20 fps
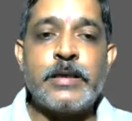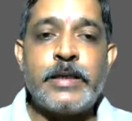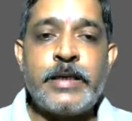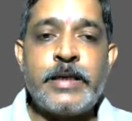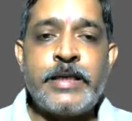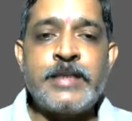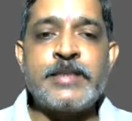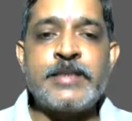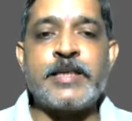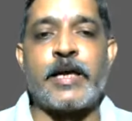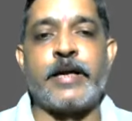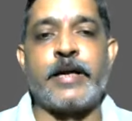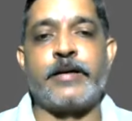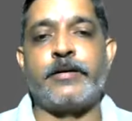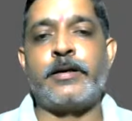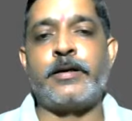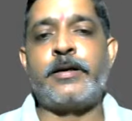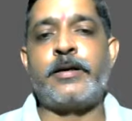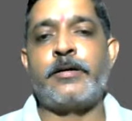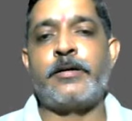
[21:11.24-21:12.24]

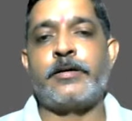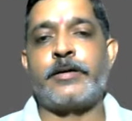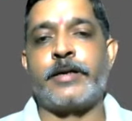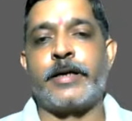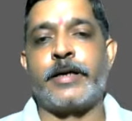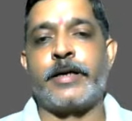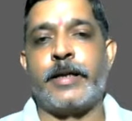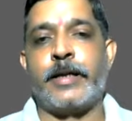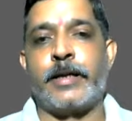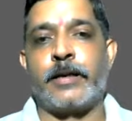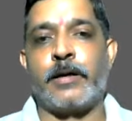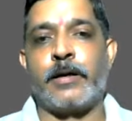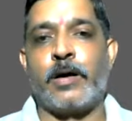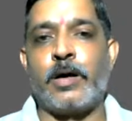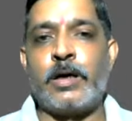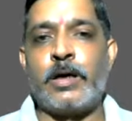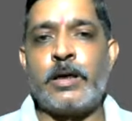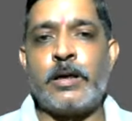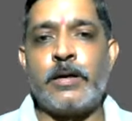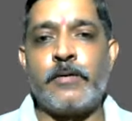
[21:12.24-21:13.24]
insider trading
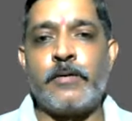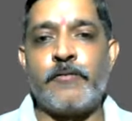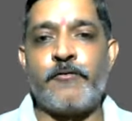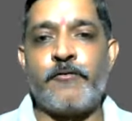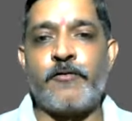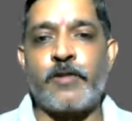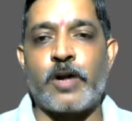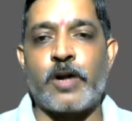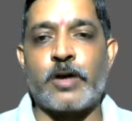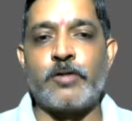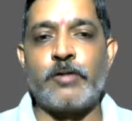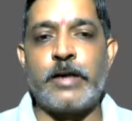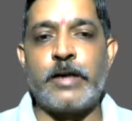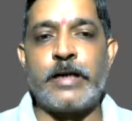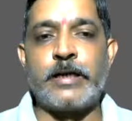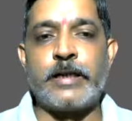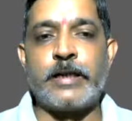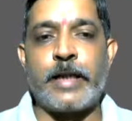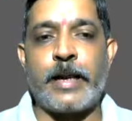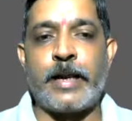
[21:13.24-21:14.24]
or
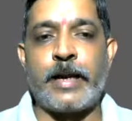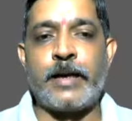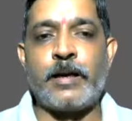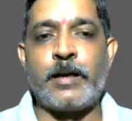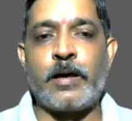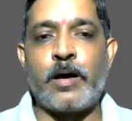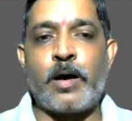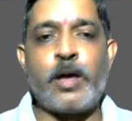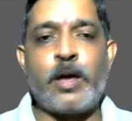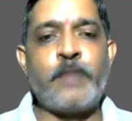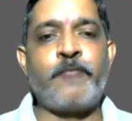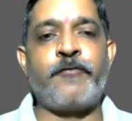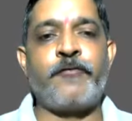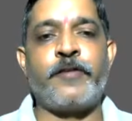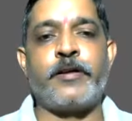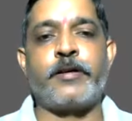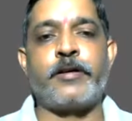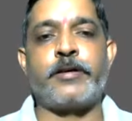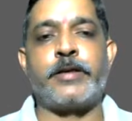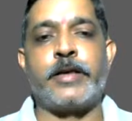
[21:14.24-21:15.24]
fraudulent and
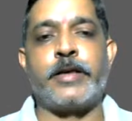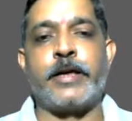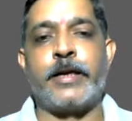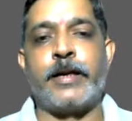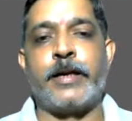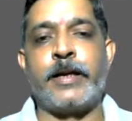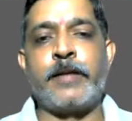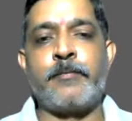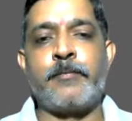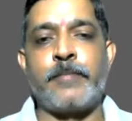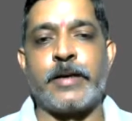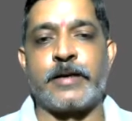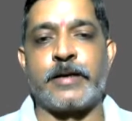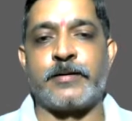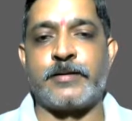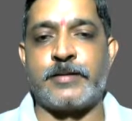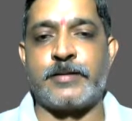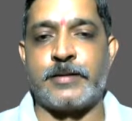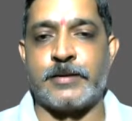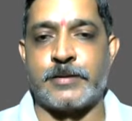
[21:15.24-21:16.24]
unfair trading
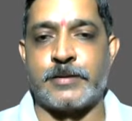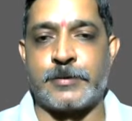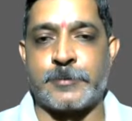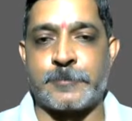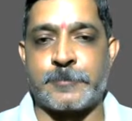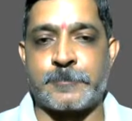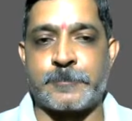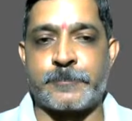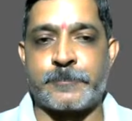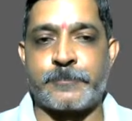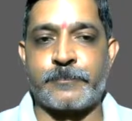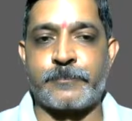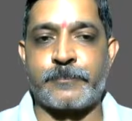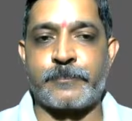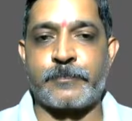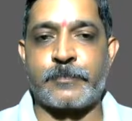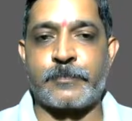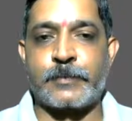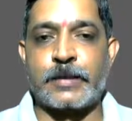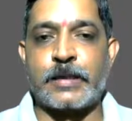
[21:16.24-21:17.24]
practices
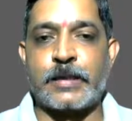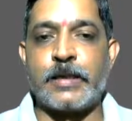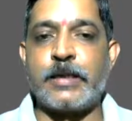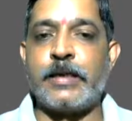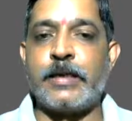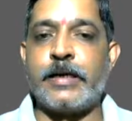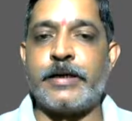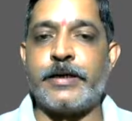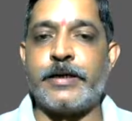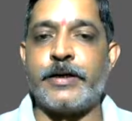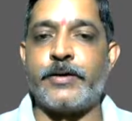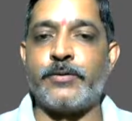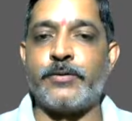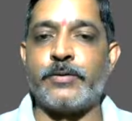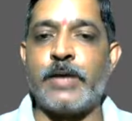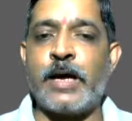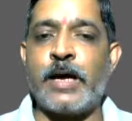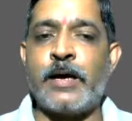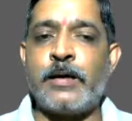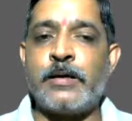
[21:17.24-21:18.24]
related to
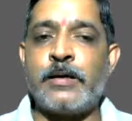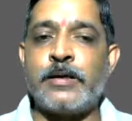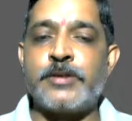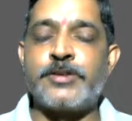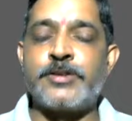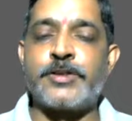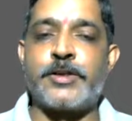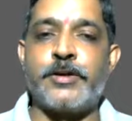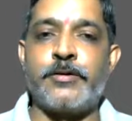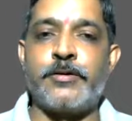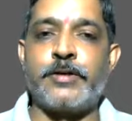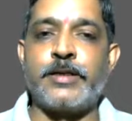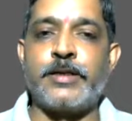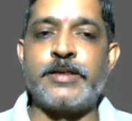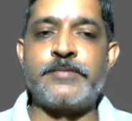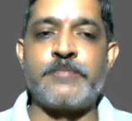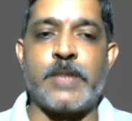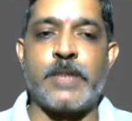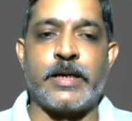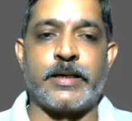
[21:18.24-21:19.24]
the securities
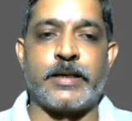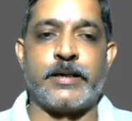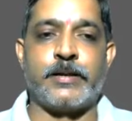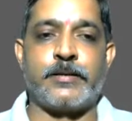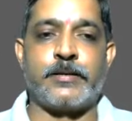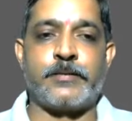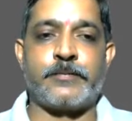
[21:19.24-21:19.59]
market.